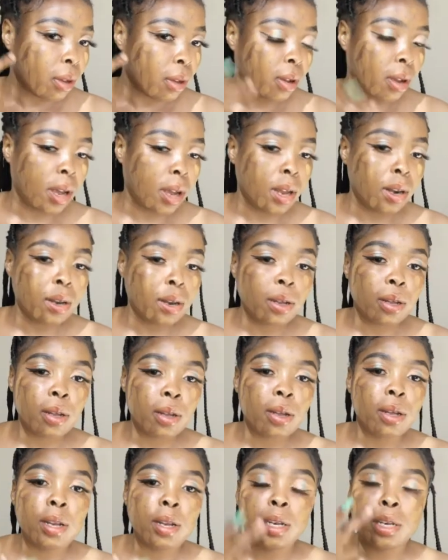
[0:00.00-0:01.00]
kind of
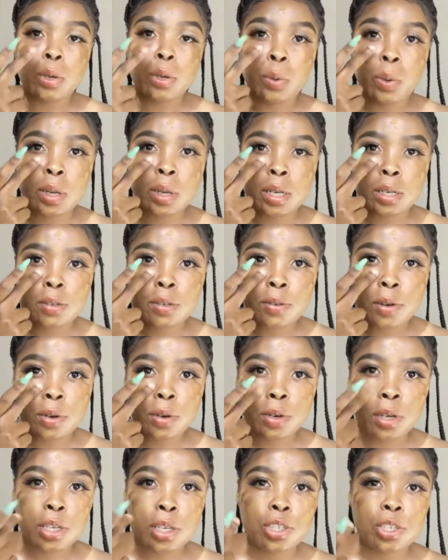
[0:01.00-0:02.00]
a liquidish
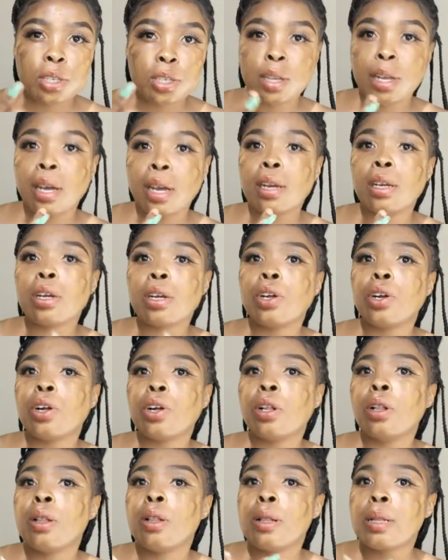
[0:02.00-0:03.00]
foundation kind of
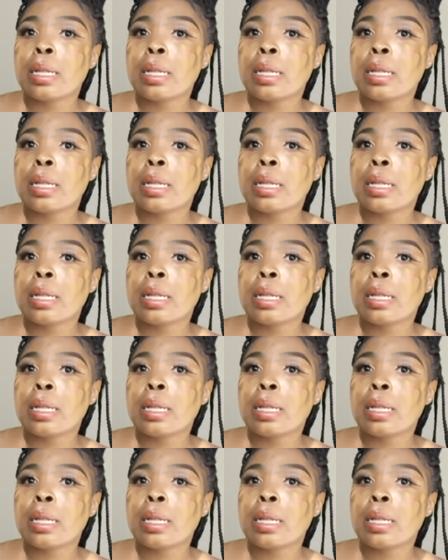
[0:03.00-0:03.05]
girl,